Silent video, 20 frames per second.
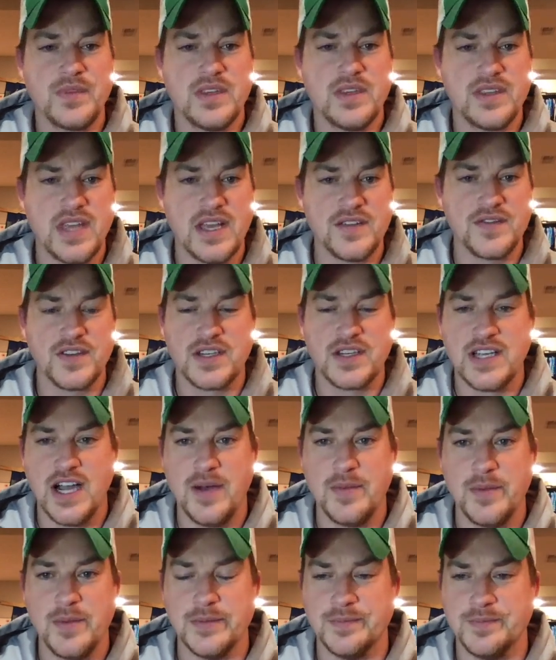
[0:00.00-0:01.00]
Thanks for
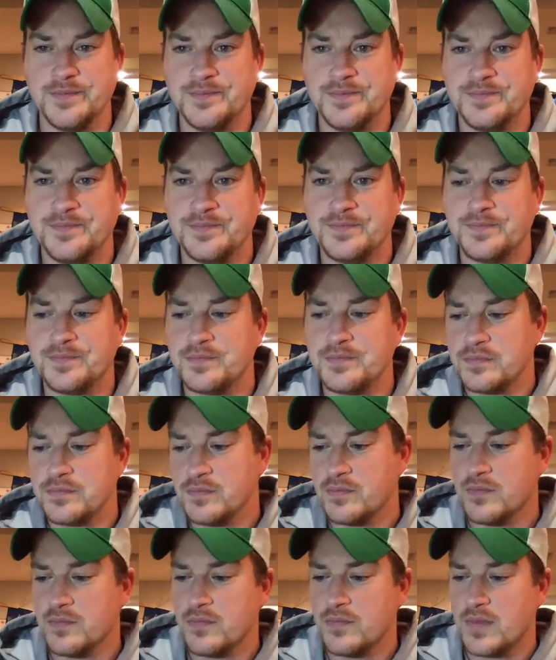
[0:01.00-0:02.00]
coming.
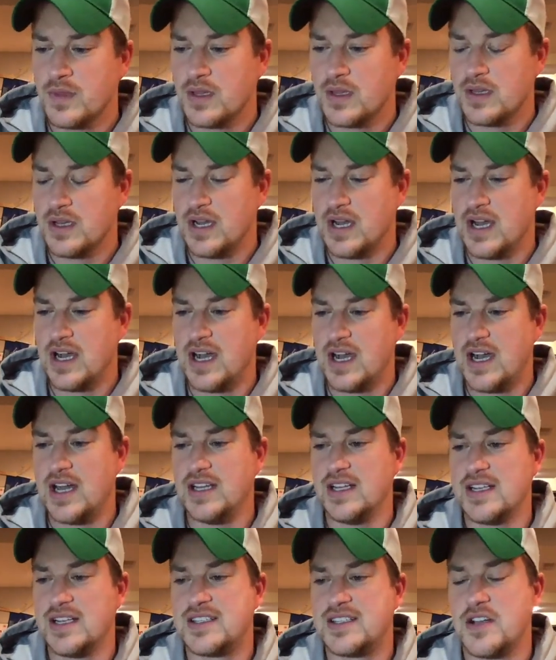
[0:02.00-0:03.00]
Uh,
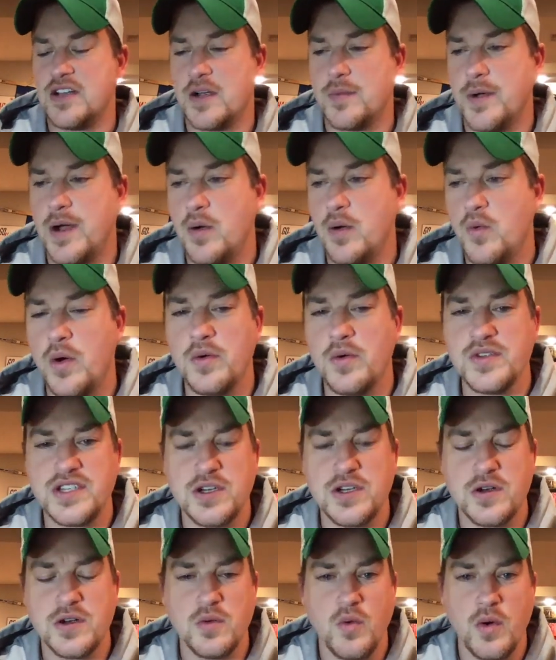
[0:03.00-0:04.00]
let's talk about what was
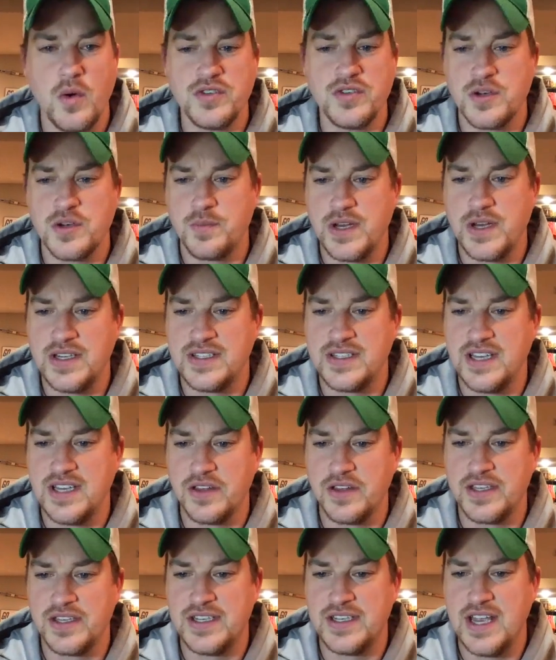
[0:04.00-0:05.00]
your what was your big
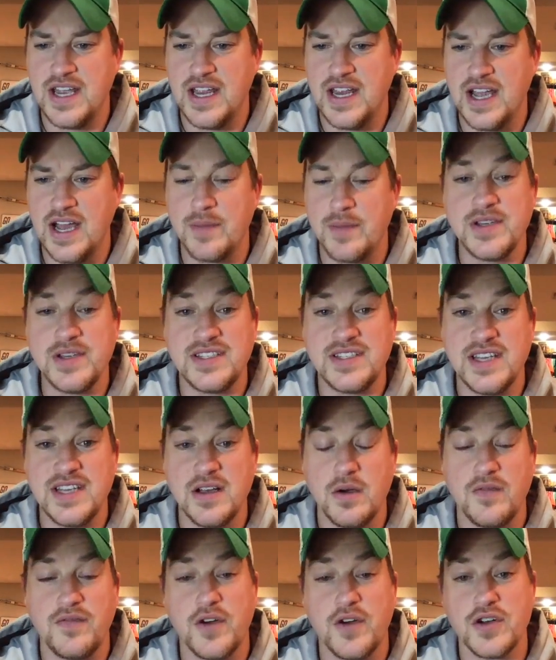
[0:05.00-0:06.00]
sale today? How many
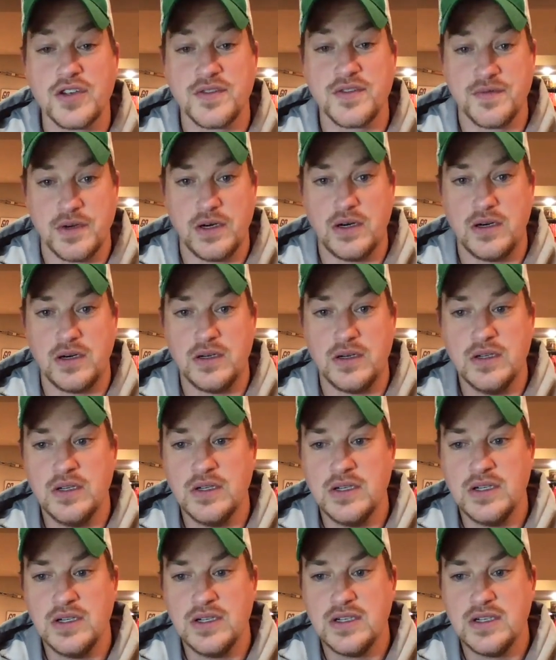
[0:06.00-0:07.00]
sales, first of all,
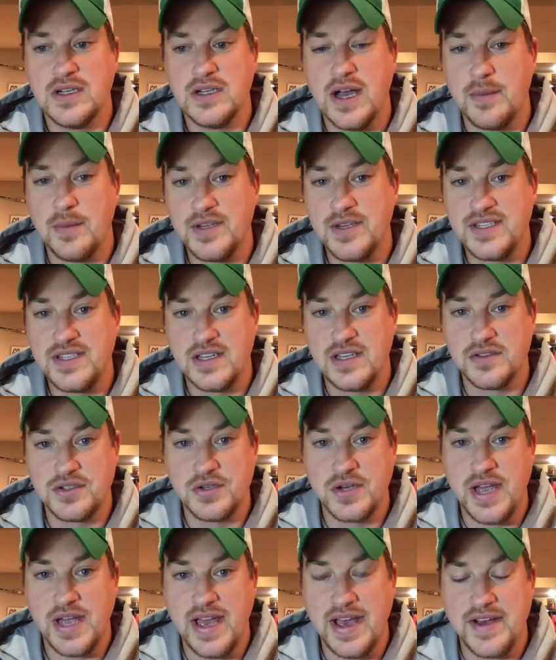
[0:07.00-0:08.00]
how many sales
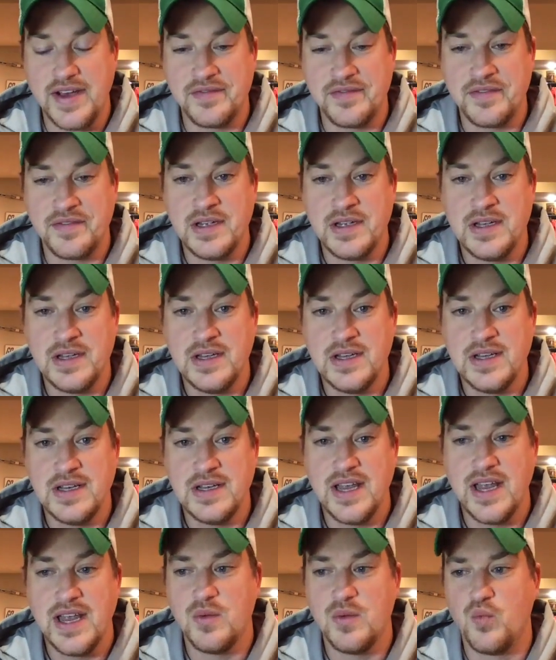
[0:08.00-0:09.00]
you have,
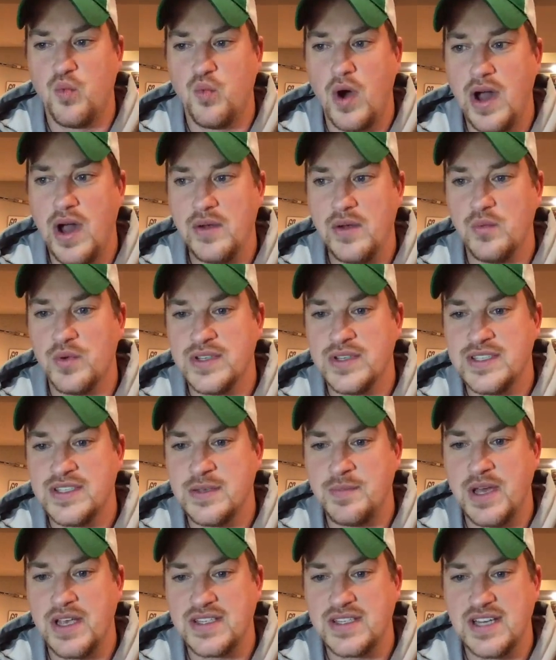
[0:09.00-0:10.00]
and what was the
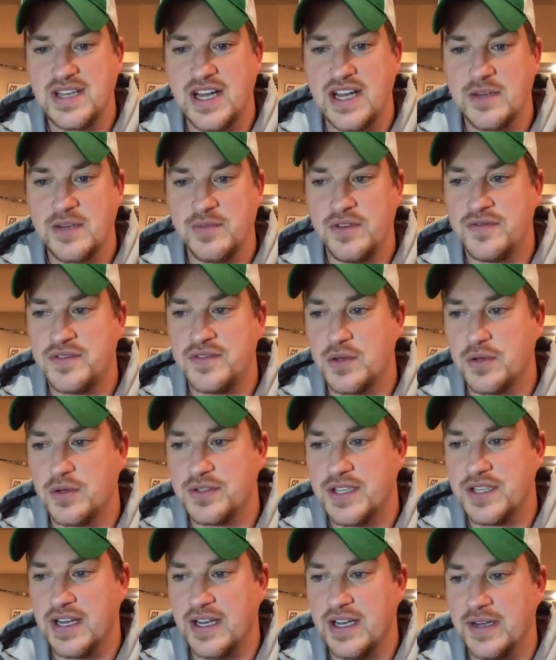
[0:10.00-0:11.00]
best item you've sold
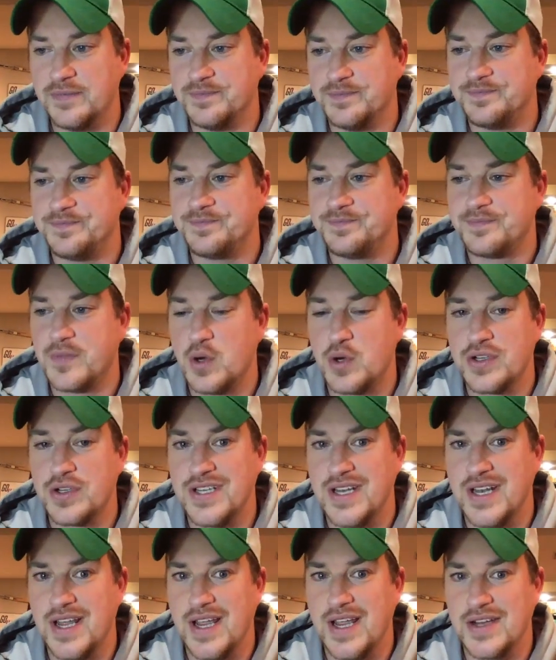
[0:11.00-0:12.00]
tonight? Or
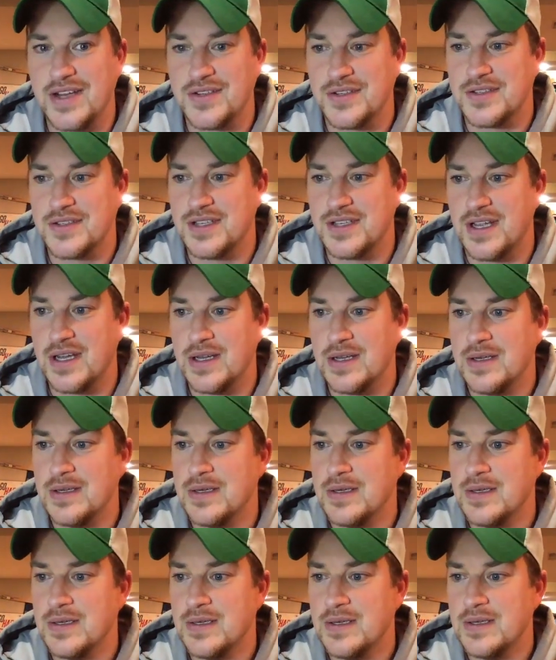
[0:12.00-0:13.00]
today, I should say.
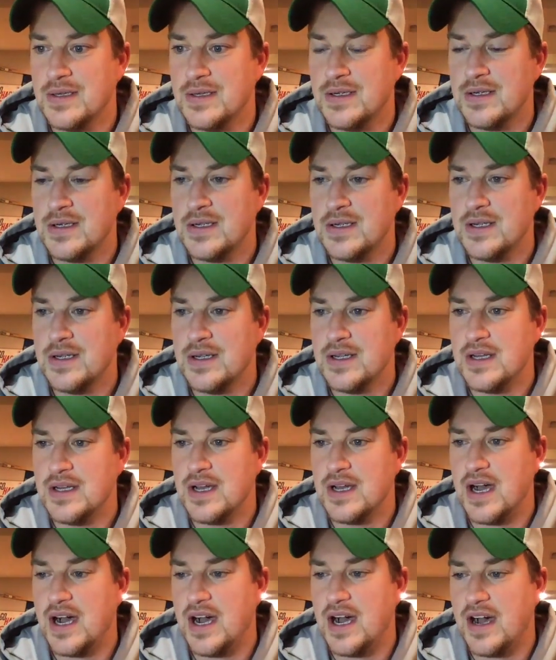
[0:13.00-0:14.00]

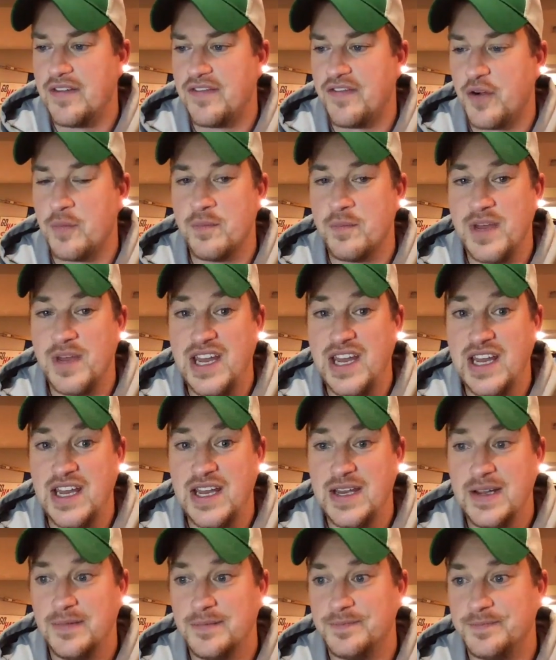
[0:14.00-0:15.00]
Uh, for me,